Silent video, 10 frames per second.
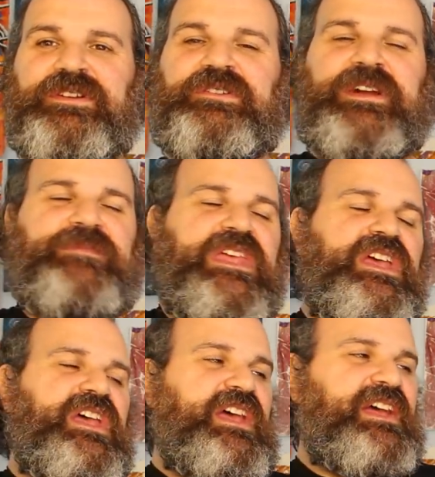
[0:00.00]
All right,
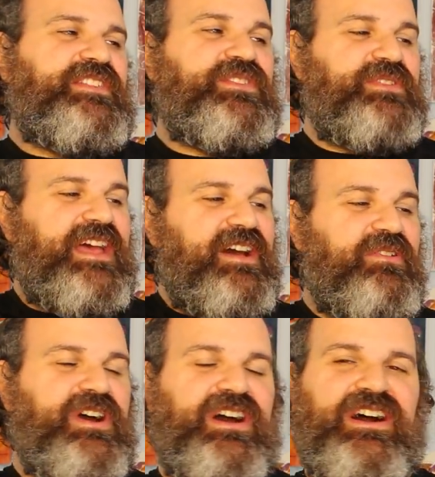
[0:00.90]
and so
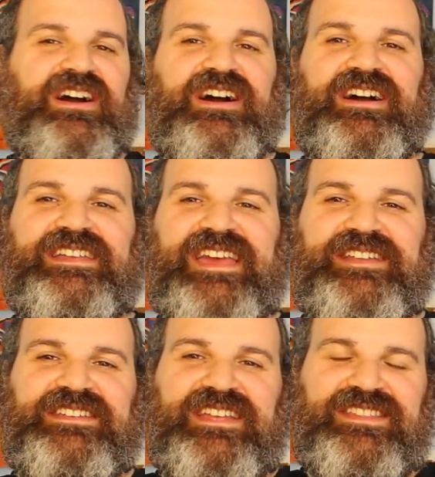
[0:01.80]
now, uh,
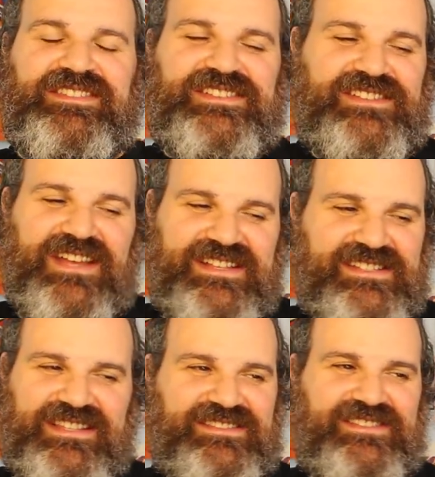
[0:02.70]
again, the sliding
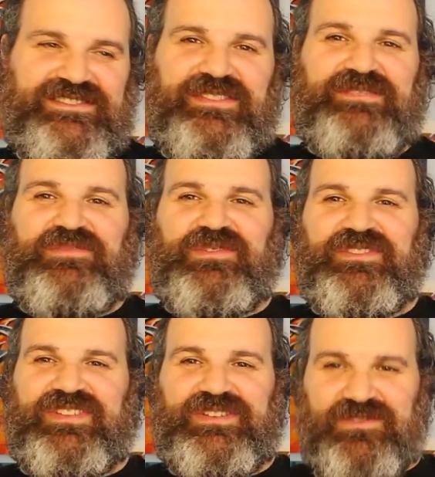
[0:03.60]
sixths is nothing
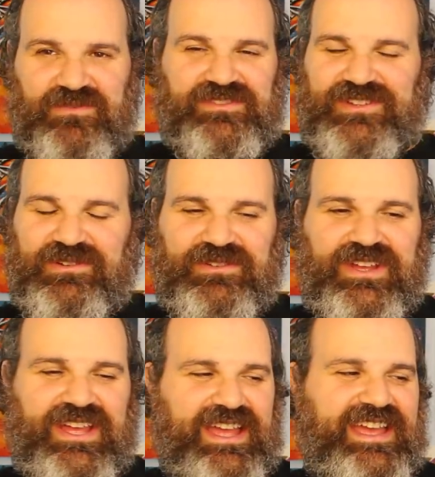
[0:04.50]
more than a chord
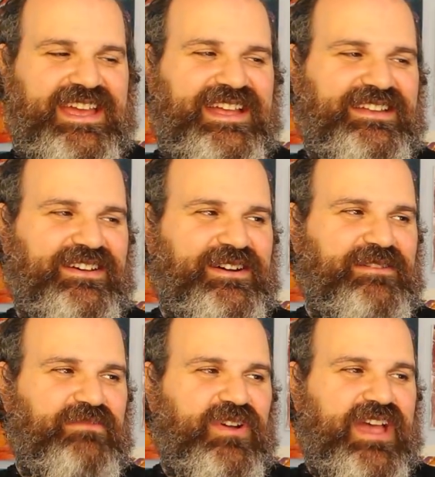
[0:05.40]
tone, and
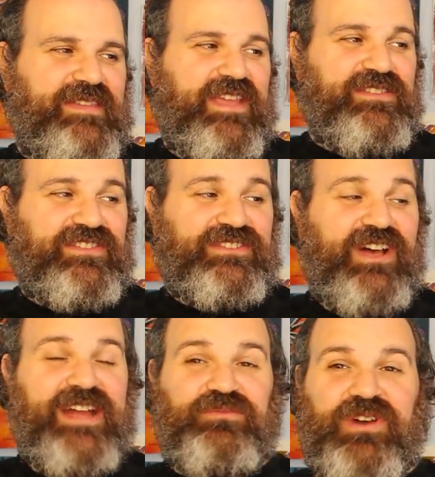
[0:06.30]
um, and they
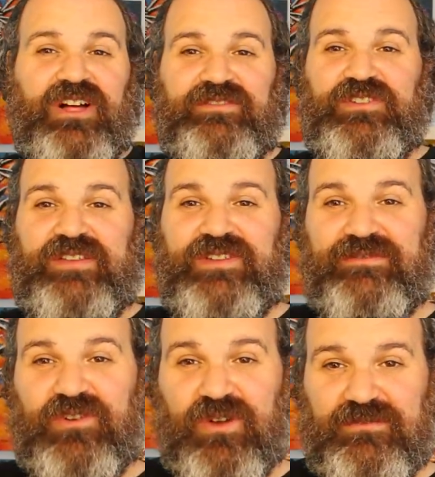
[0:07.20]
slide well. If you if
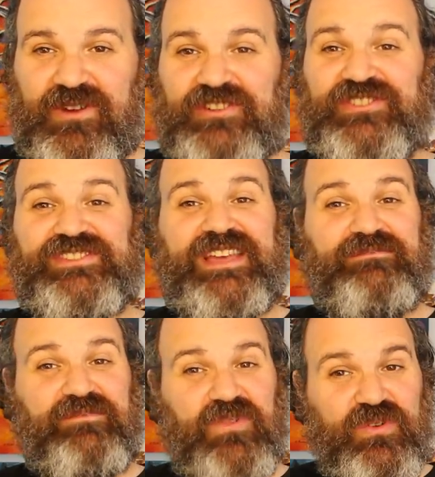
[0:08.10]
you have chord progressions
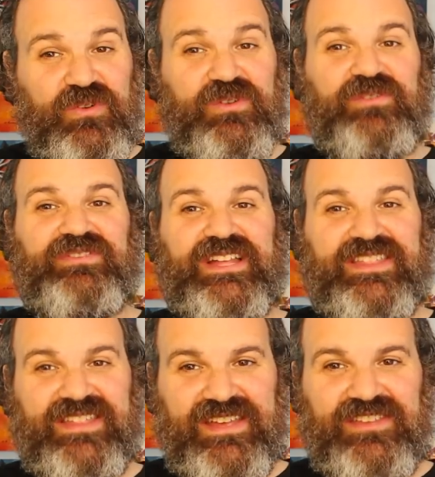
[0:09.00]
that move like
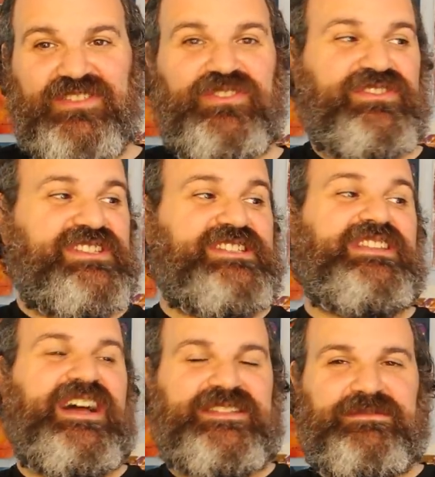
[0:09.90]
this, you can
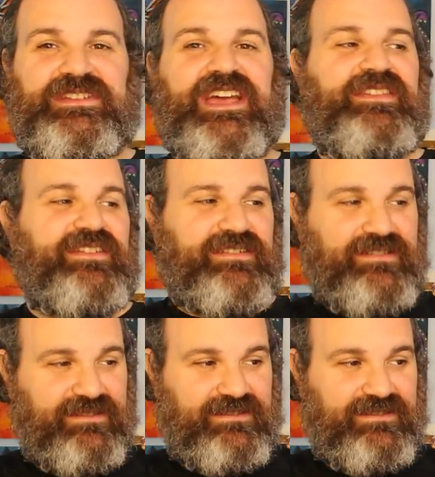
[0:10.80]
slide them together